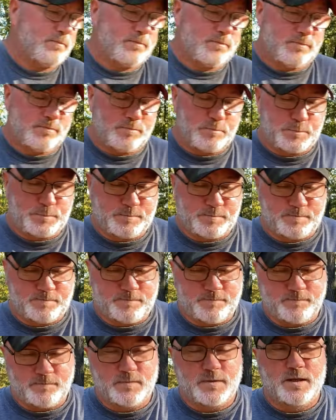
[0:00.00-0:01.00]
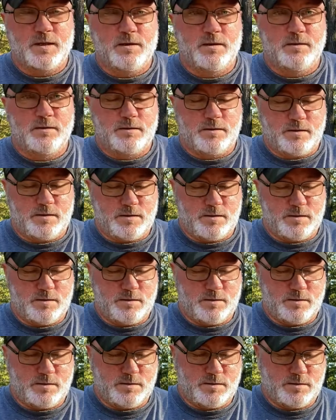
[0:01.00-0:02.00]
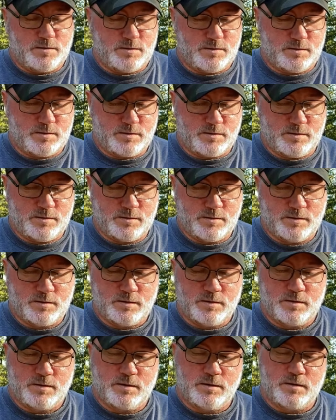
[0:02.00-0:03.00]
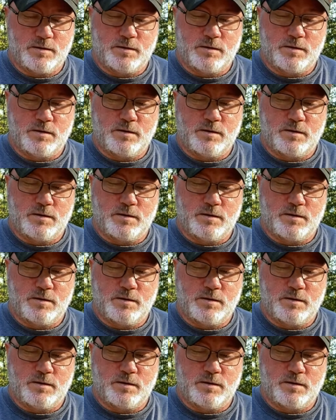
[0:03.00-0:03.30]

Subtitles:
Nothing is said.